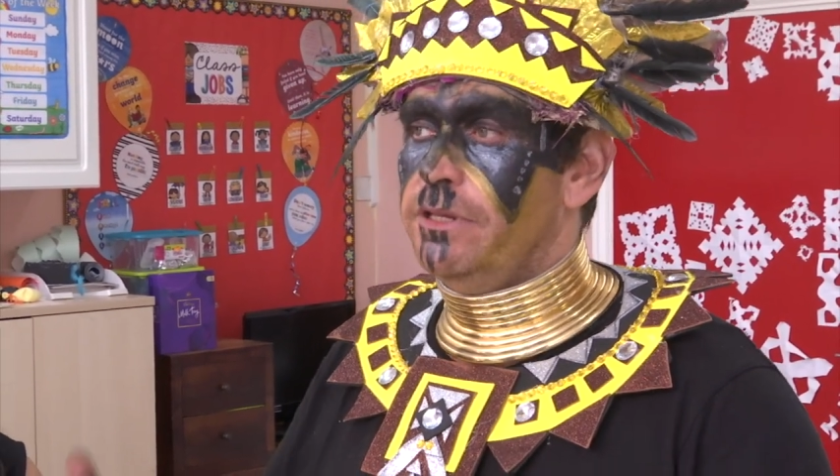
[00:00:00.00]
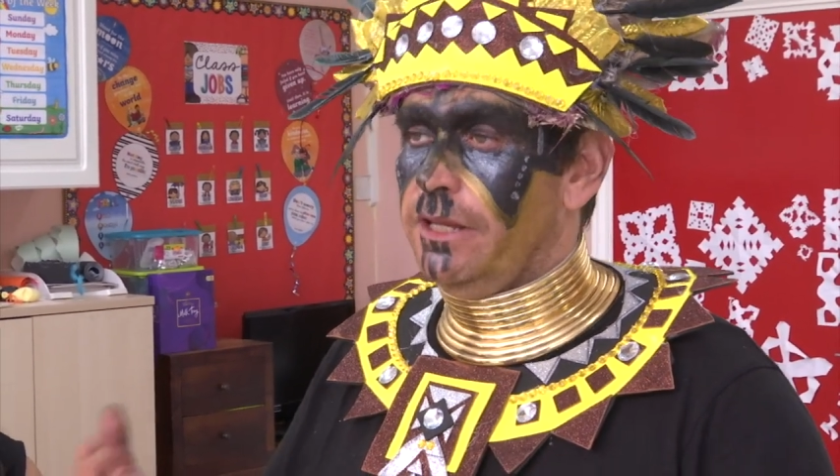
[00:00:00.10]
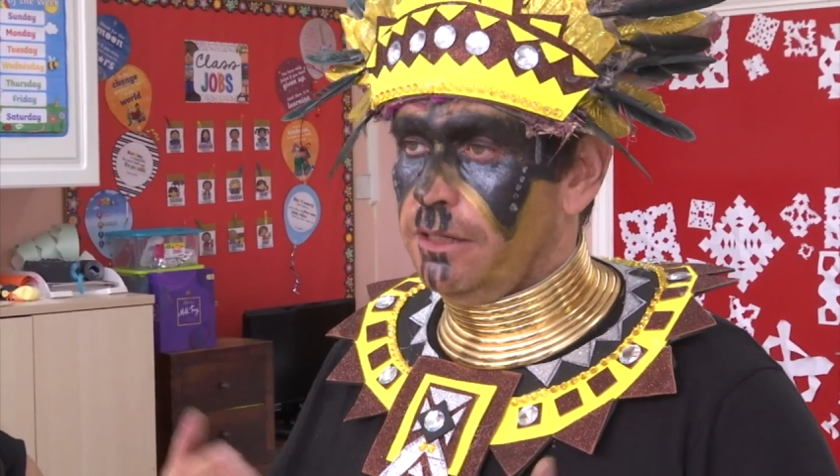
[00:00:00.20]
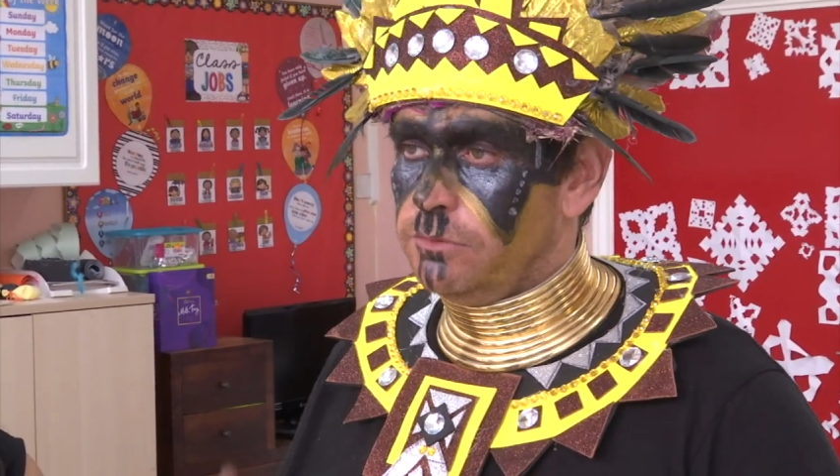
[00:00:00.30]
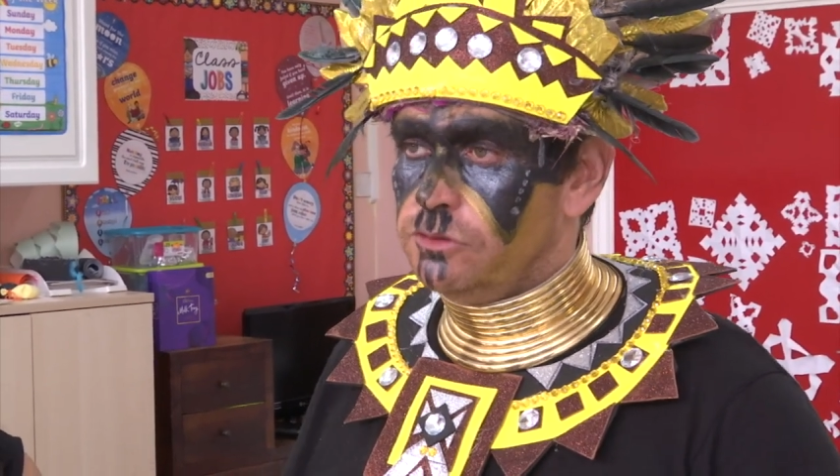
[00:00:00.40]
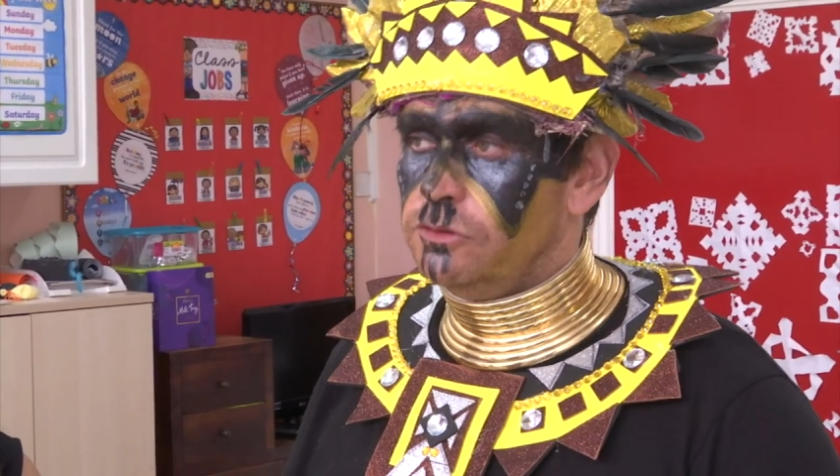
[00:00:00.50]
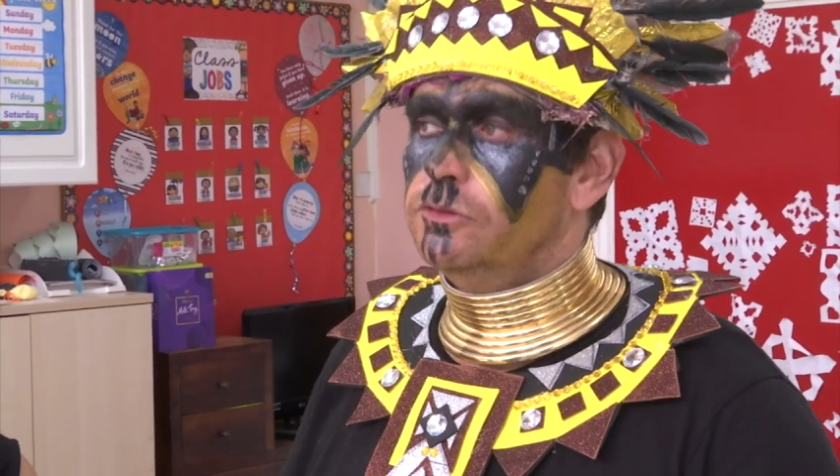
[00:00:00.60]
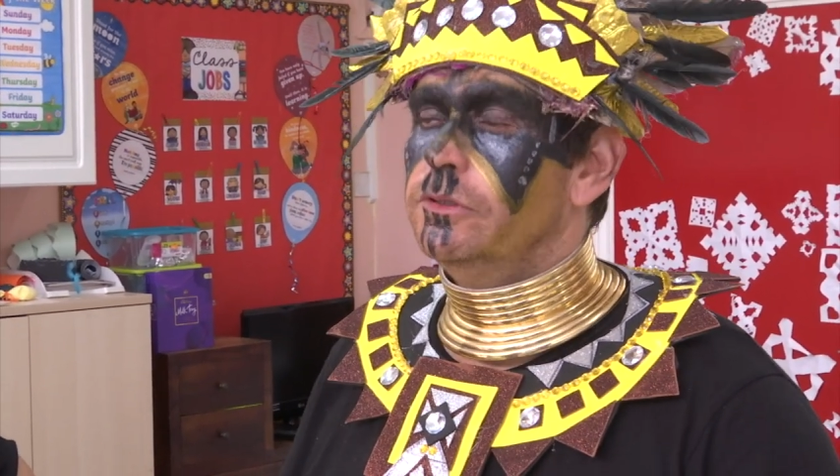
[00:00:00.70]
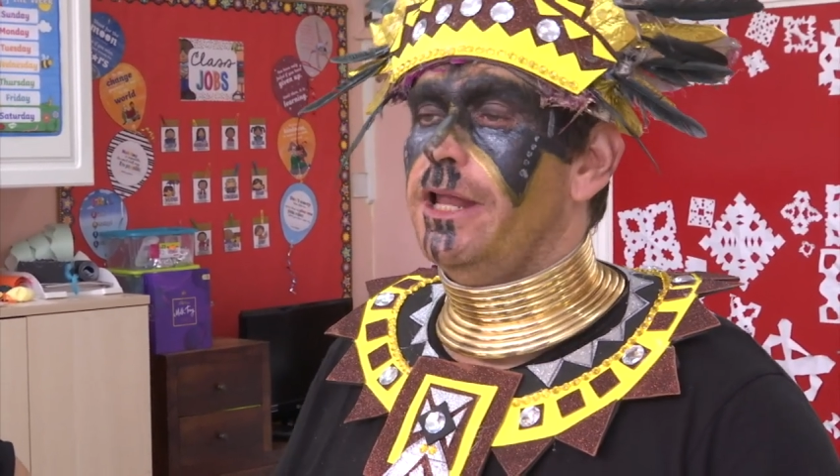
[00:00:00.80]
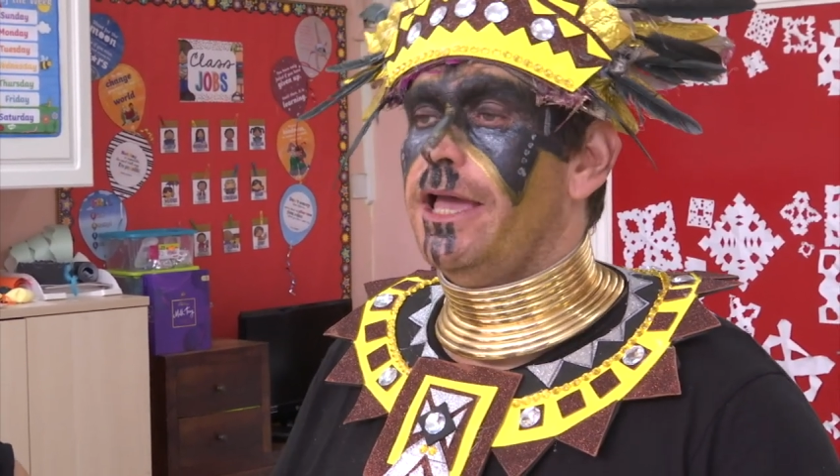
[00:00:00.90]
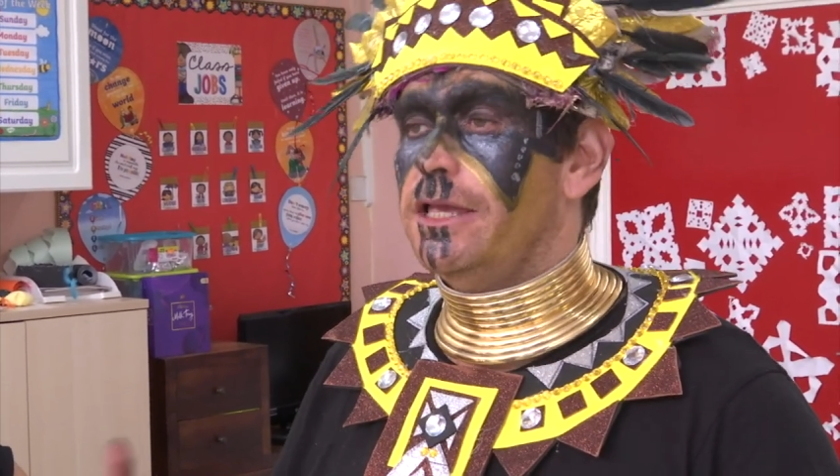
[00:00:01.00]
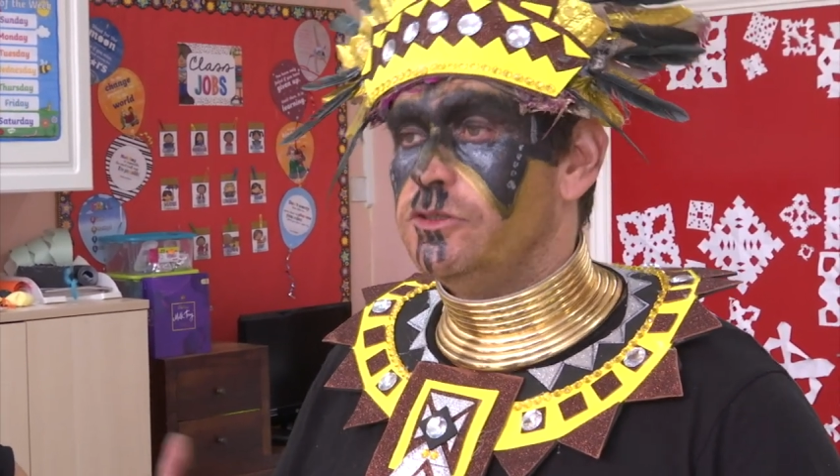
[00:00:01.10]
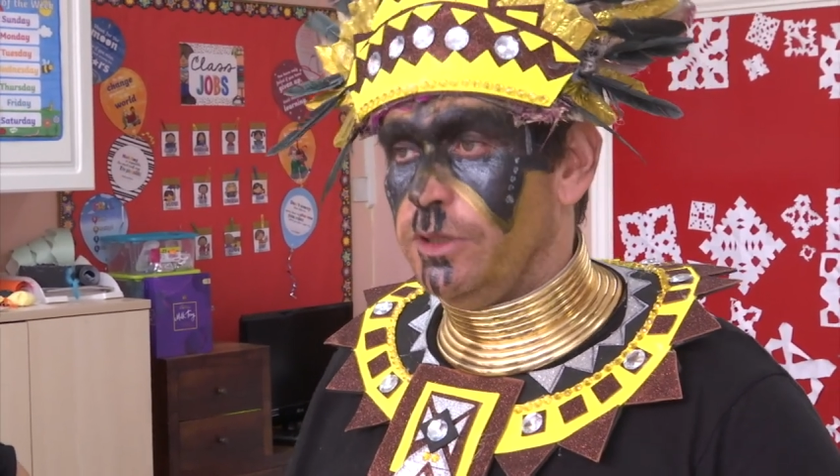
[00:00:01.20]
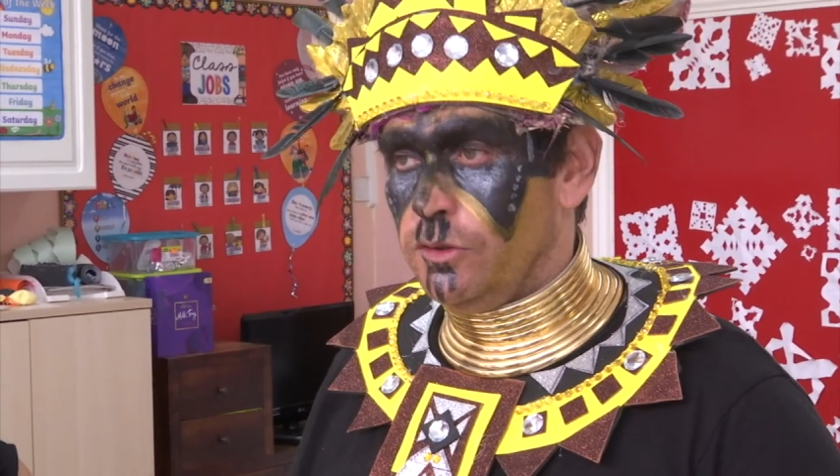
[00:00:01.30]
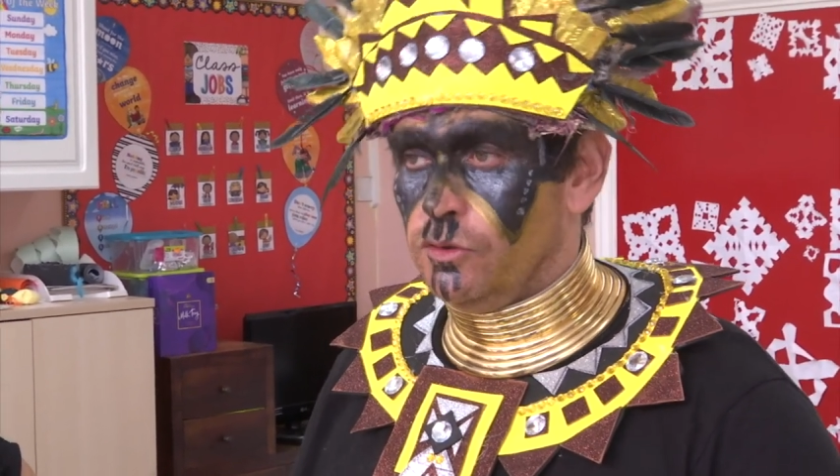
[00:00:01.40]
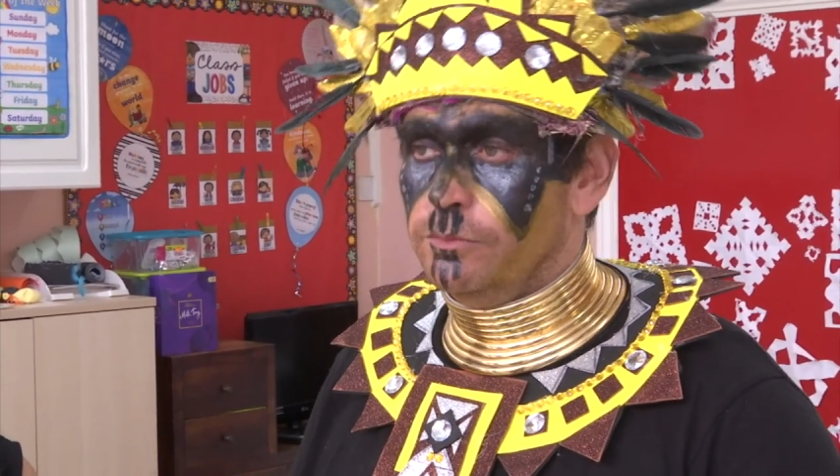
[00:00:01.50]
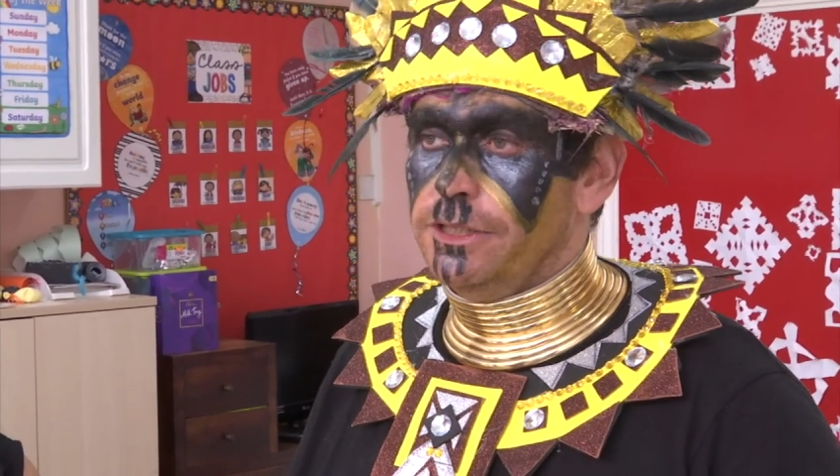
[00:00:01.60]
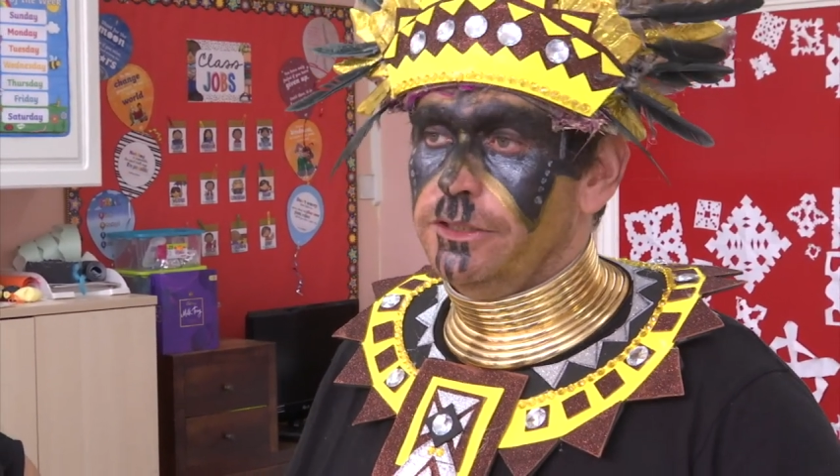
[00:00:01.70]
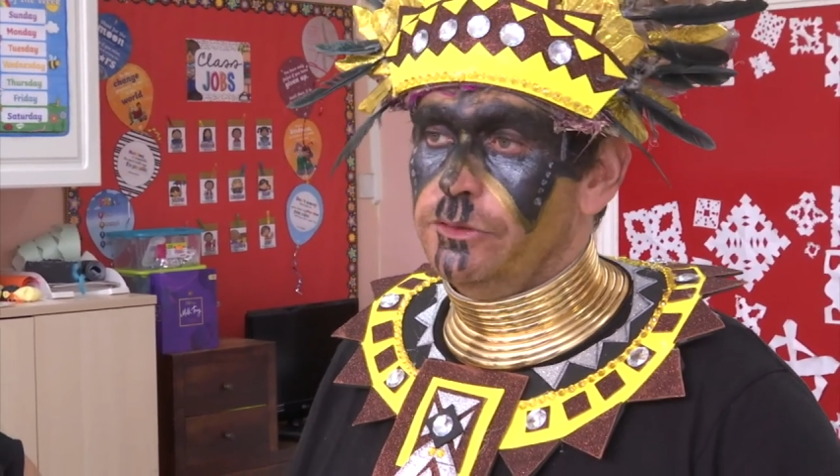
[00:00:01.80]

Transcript: been able to do it as we normally